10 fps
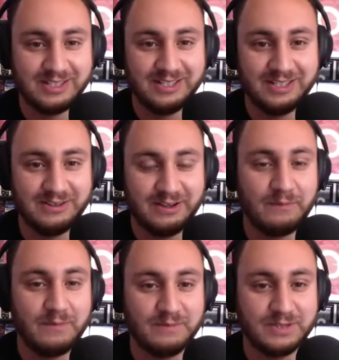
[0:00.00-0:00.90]

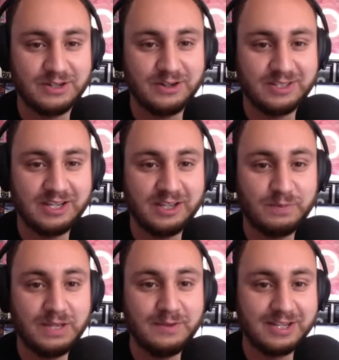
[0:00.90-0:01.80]
I'm starting to sound
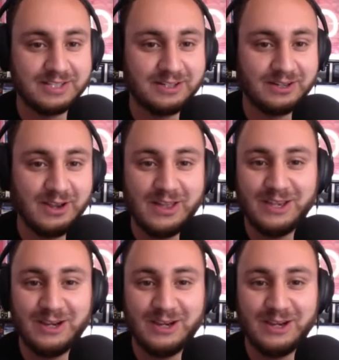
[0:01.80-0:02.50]
like PBS here.